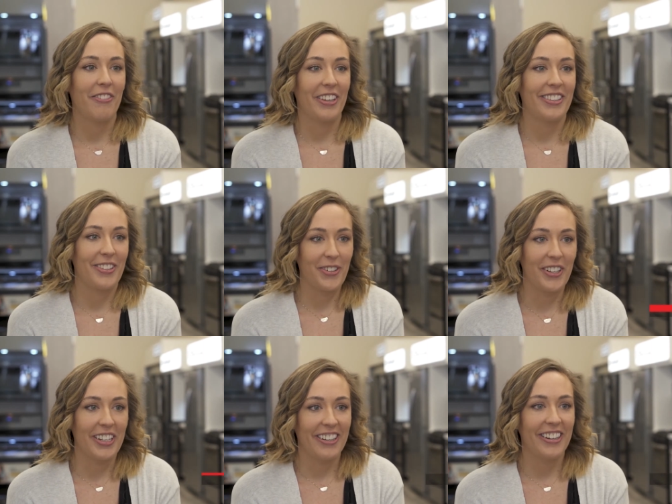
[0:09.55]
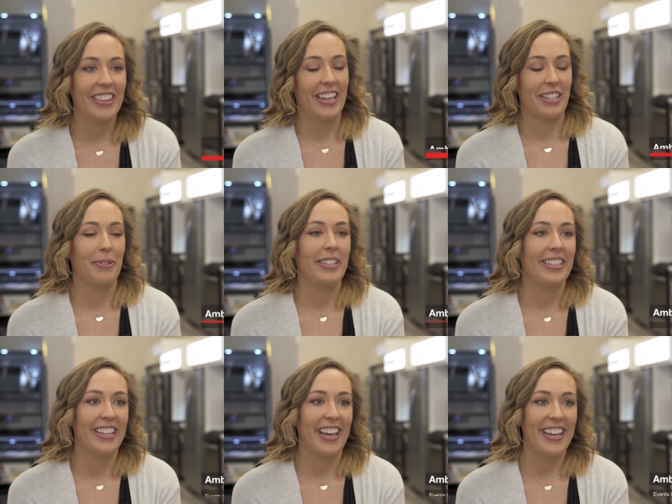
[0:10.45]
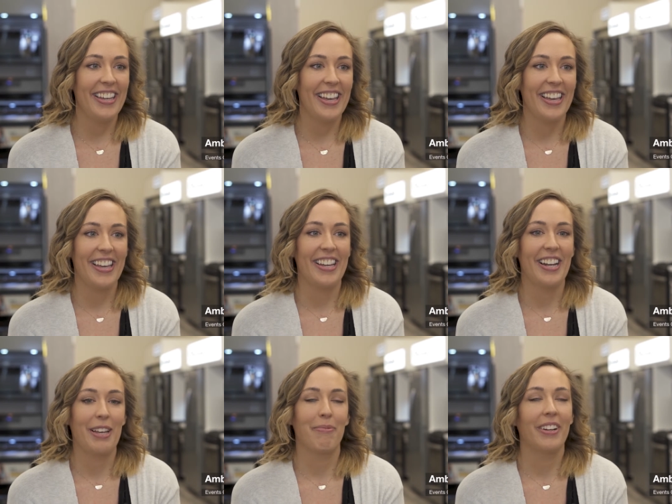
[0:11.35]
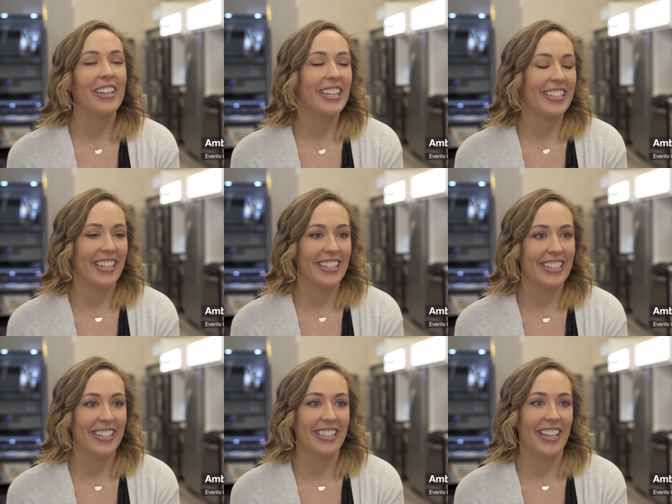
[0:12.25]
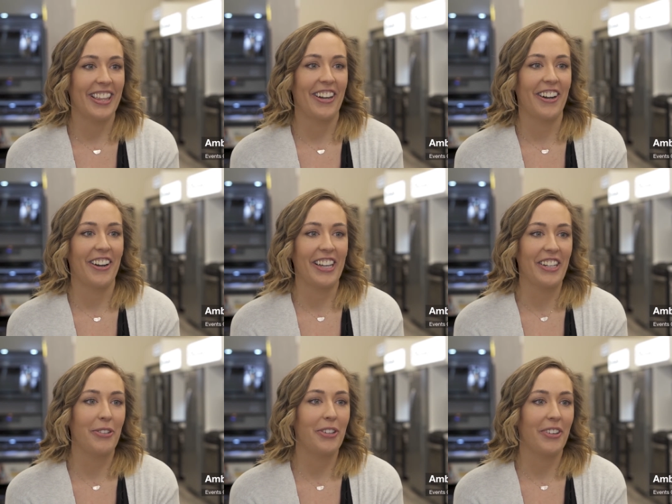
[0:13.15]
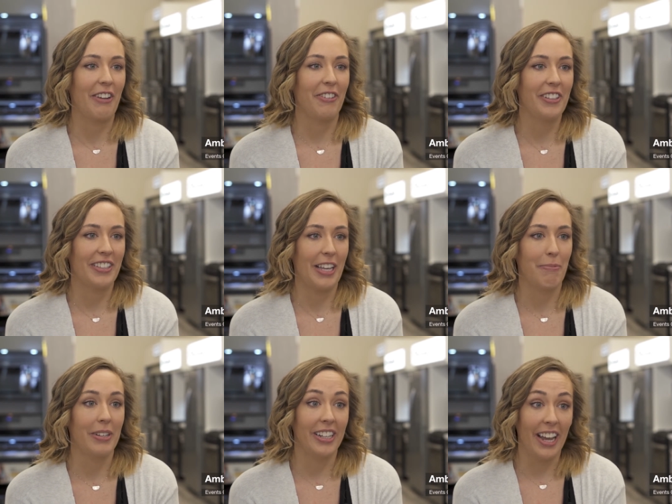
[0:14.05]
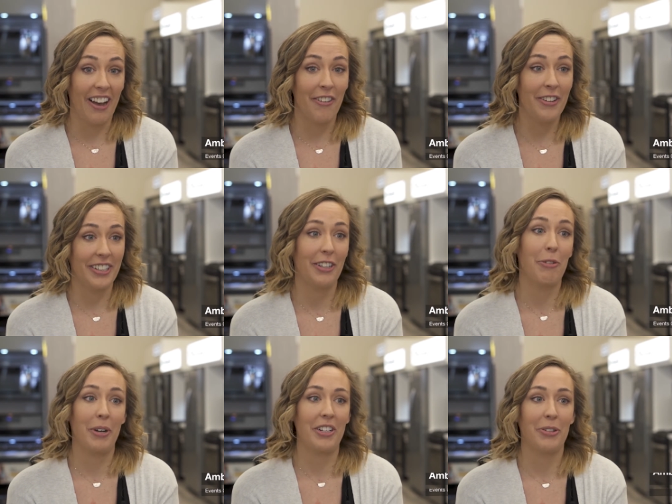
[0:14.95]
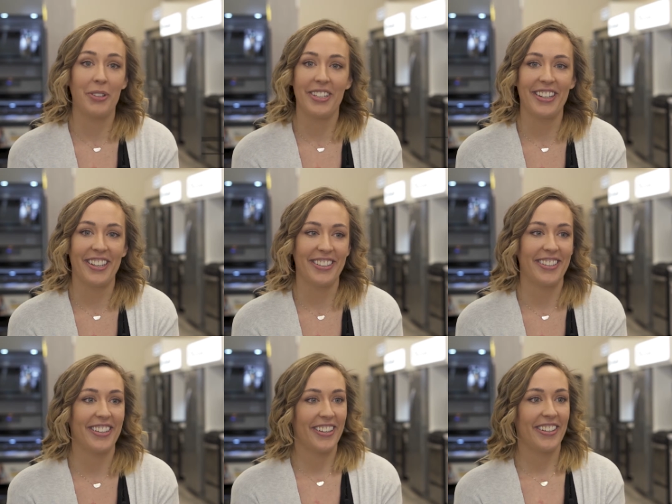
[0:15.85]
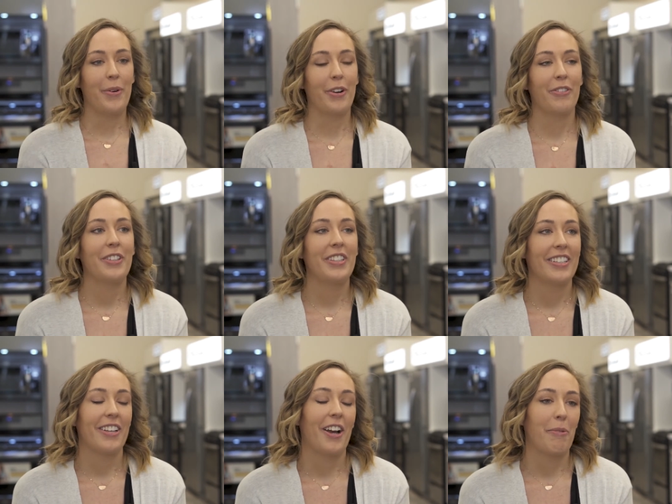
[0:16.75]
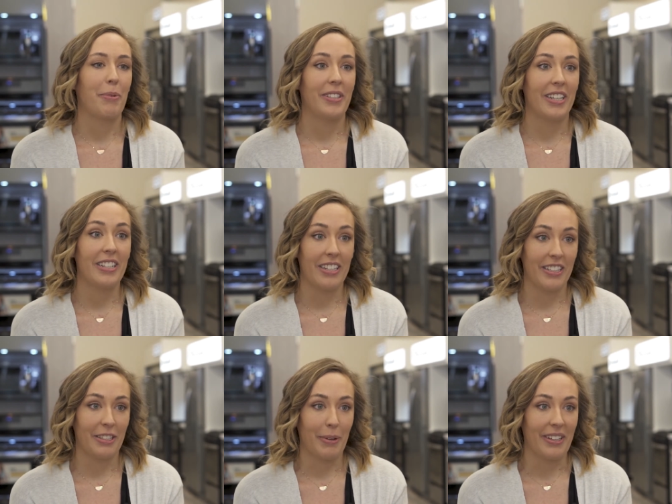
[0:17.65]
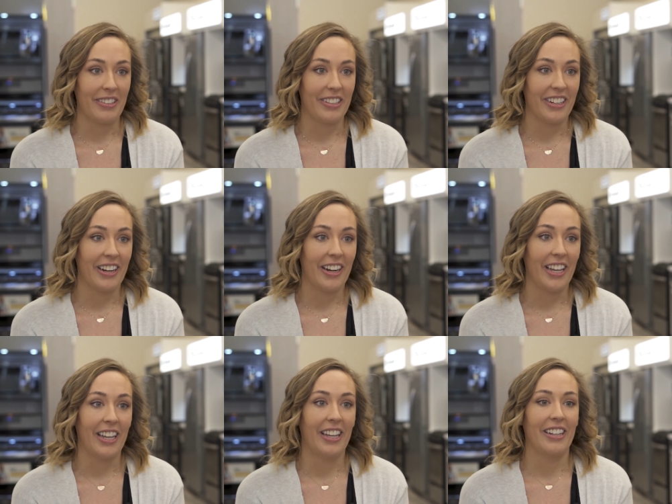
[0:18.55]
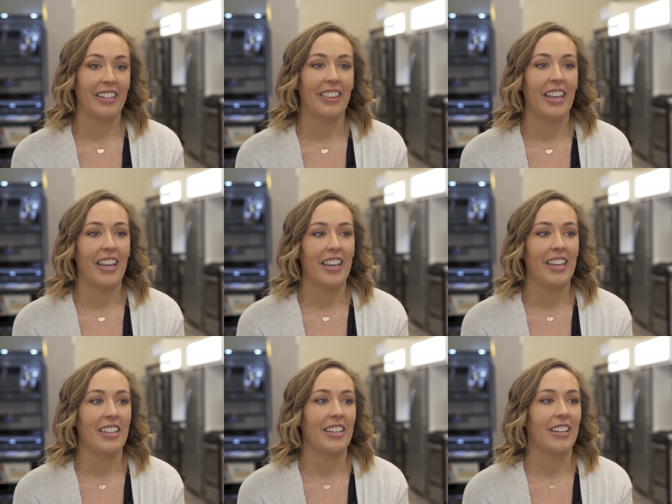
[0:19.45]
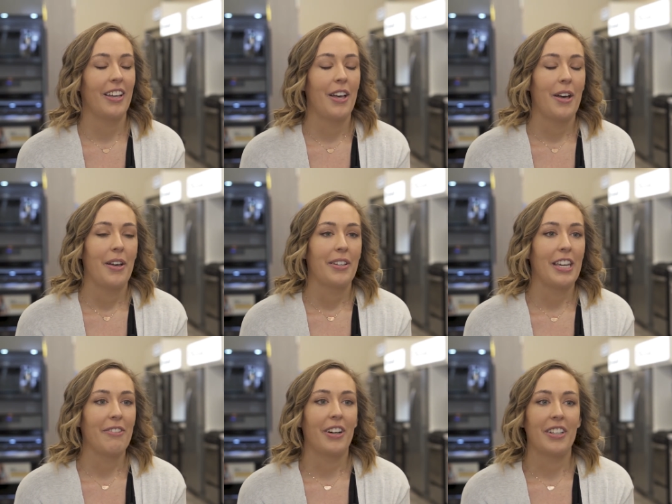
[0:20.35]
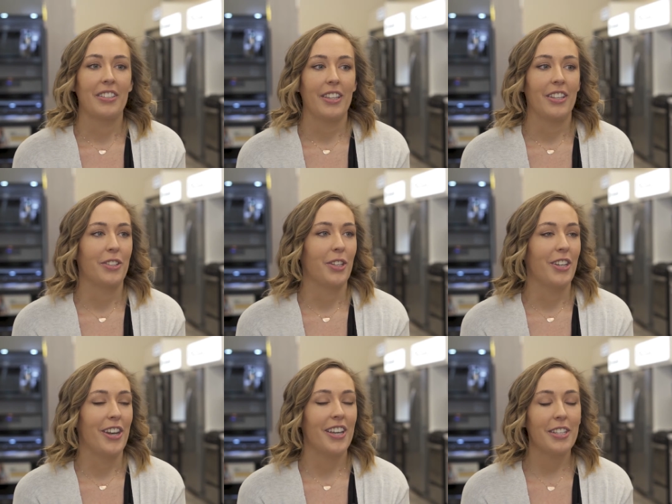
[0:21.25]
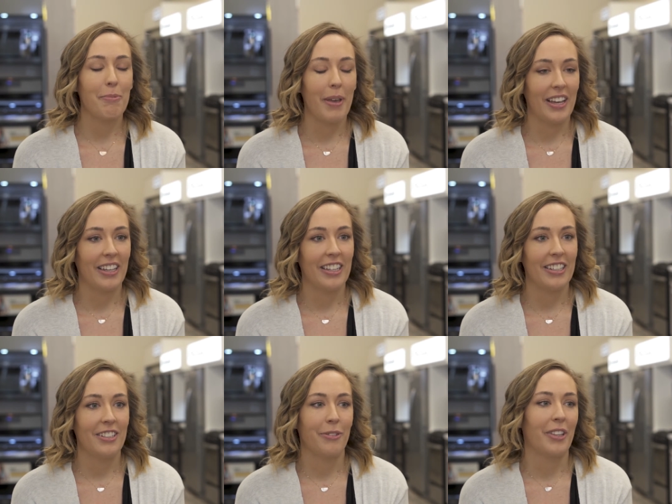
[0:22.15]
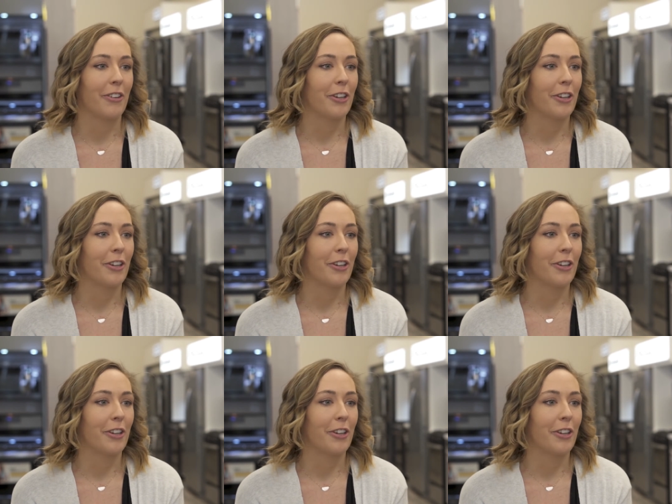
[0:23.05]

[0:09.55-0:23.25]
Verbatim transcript: events coordinator at the SPCA, and I'm really excited to say that our annual raffle is happening now until March 22nd. Orville's is our presenting sponsor, and they gave us this nice package with a